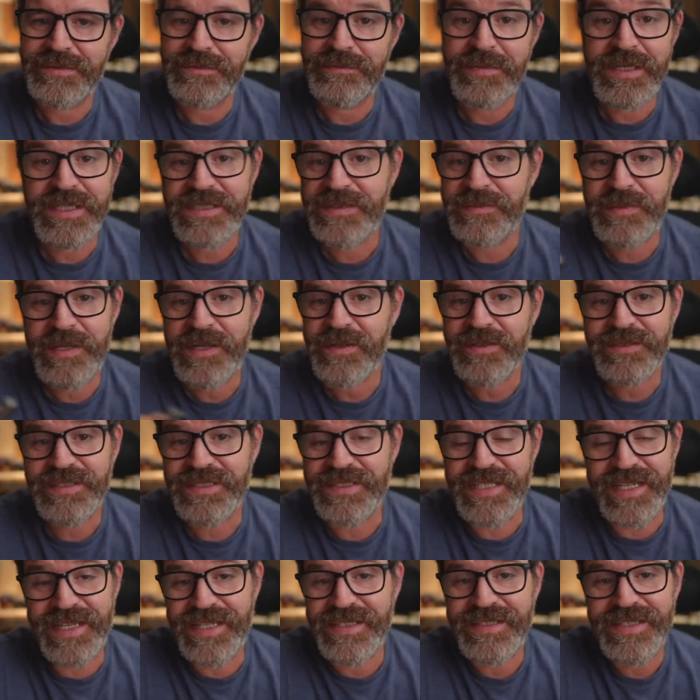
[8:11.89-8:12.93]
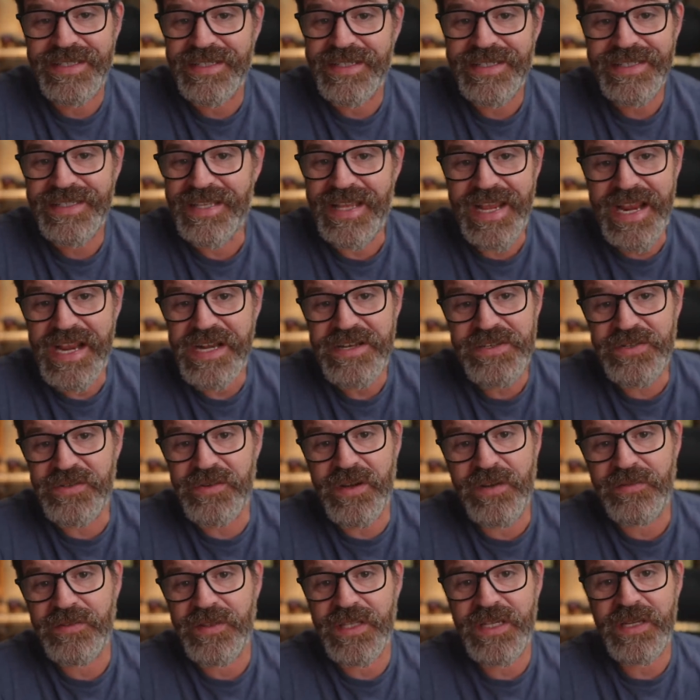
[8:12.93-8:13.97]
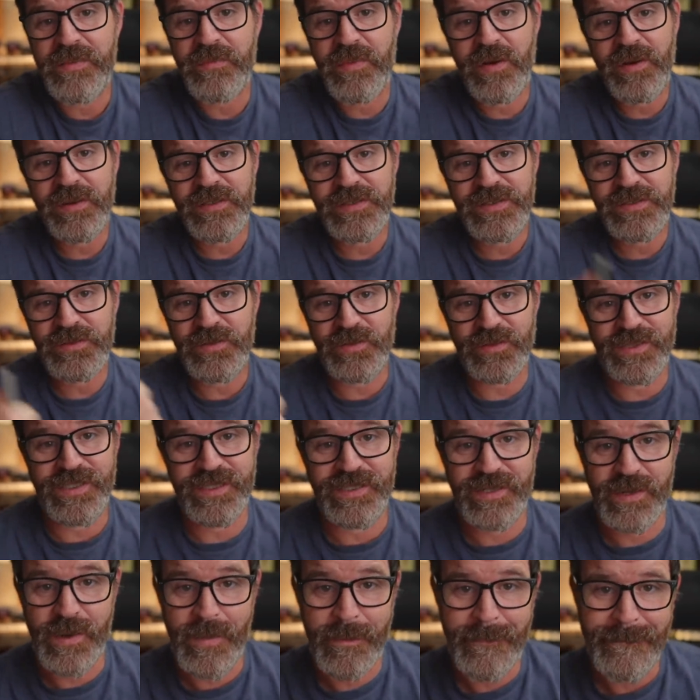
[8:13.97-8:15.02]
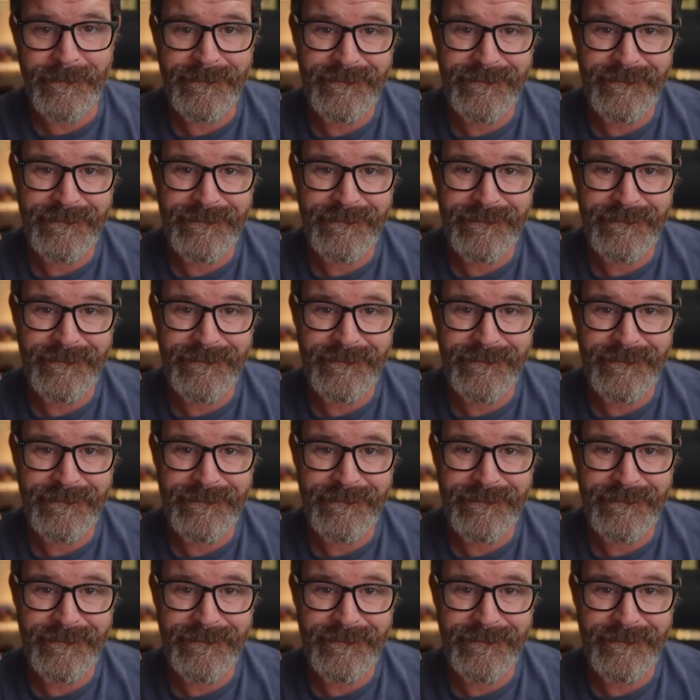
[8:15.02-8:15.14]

but a speaker stand can't do everything a bar stool can do.